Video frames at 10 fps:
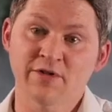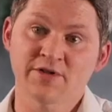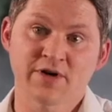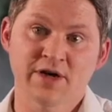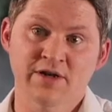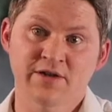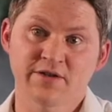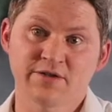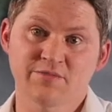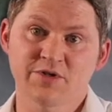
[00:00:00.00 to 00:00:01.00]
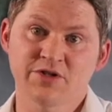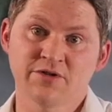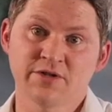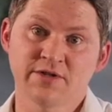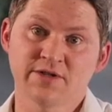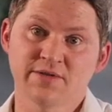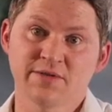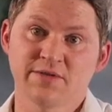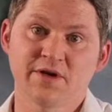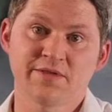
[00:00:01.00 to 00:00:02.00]
also had students
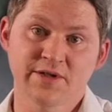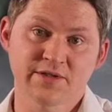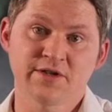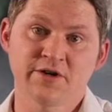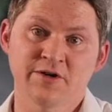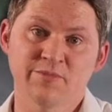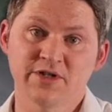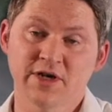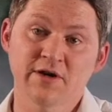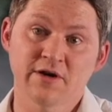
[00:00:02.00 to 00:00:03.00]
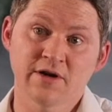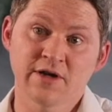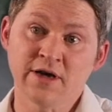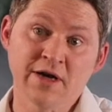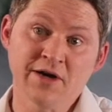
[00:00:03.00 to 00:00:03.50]
this year, particularly,